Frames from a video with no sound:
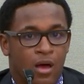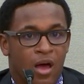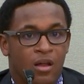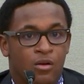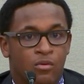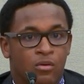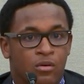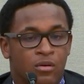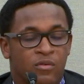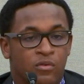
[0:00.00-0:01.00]
I know
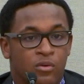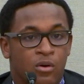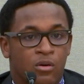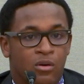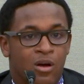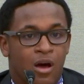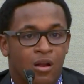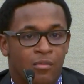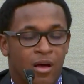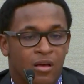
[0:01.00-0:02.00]
if you go to
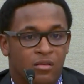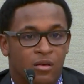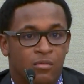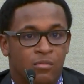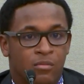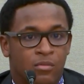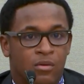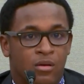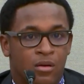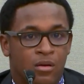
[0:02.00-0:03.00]
God and ask him,
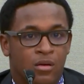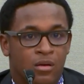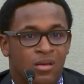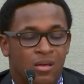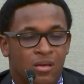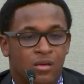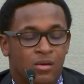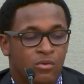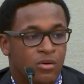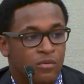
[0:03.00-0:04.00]

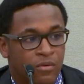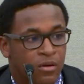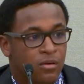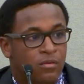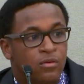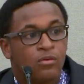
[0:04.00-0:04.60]
he will forgive